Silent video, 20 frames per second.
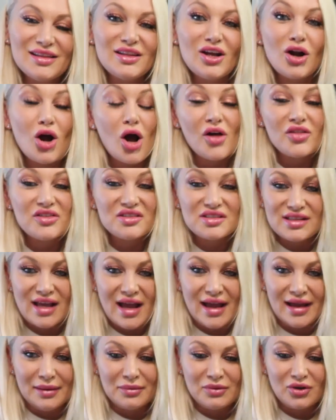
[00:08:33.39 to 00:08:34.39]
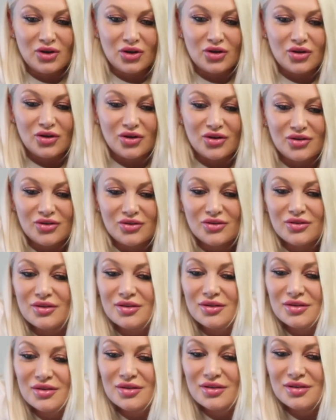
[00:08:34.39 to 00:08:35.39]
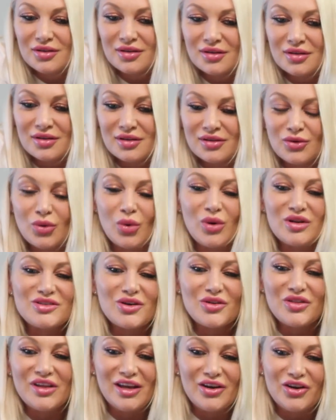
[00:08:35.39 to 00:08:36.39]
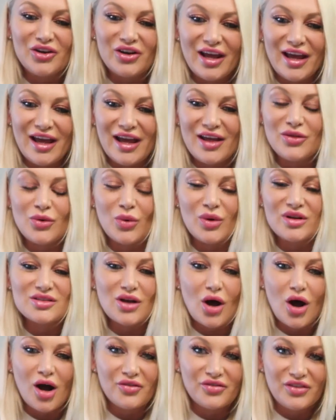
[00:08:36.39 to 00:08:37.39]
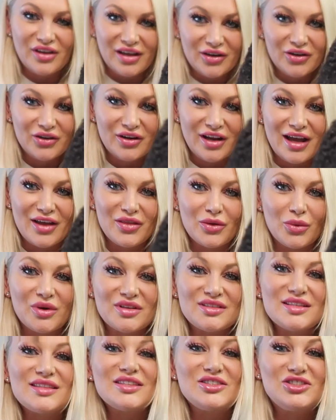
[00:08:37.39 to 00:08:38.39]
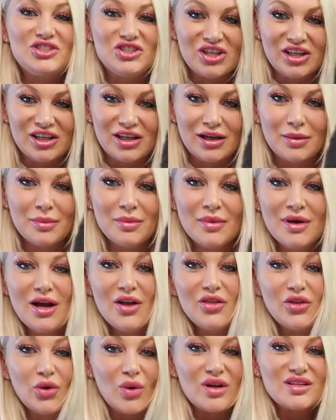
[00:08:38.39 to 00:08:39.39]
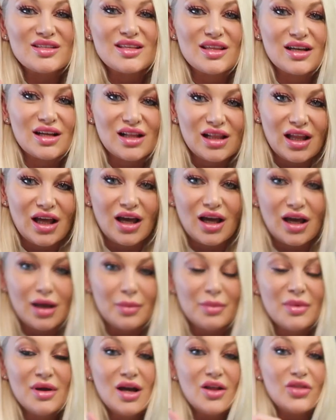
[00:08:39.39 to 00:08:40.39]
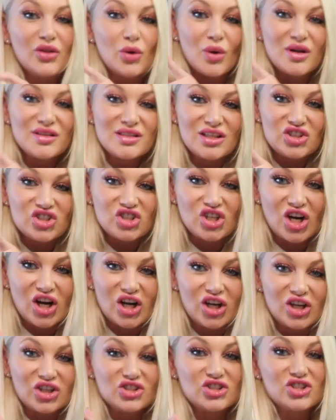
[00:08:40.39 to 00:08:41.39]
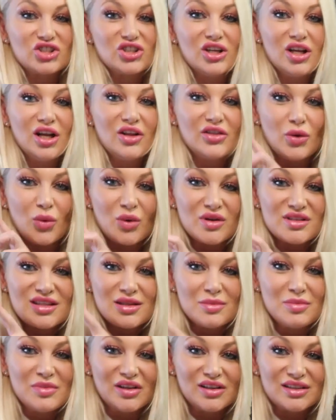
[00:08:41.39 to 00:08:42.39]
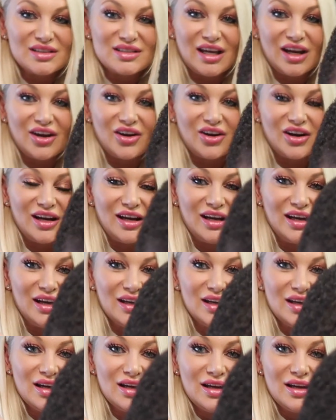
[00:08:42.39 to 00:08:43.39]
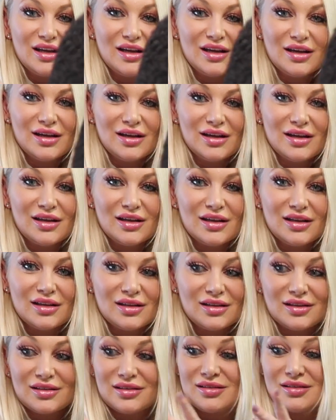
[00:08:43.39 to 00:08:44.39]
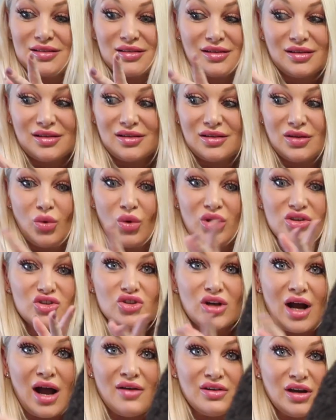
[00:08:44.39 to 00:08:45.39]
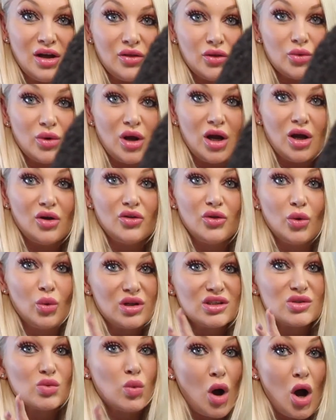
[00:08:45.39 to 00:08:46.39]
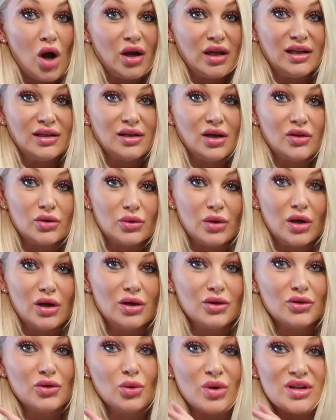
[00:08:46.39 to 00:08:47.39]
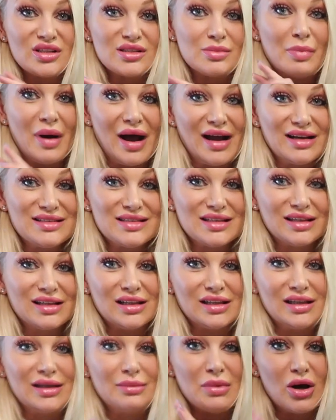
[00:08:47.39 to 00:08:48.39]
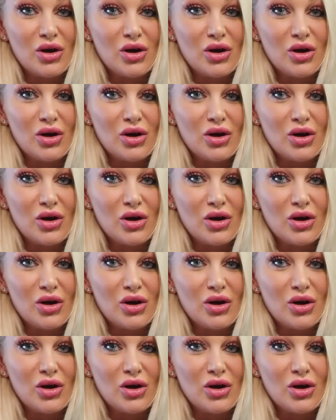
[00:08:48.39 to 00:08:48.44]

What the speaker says: They're all the same, girl. The ones on the internet, the ones off the internet, the ones at the gym, the ones at the club, the ones at church, the ones in the military, the ones driving down the road, the ones walking down the road, the ones bicycling,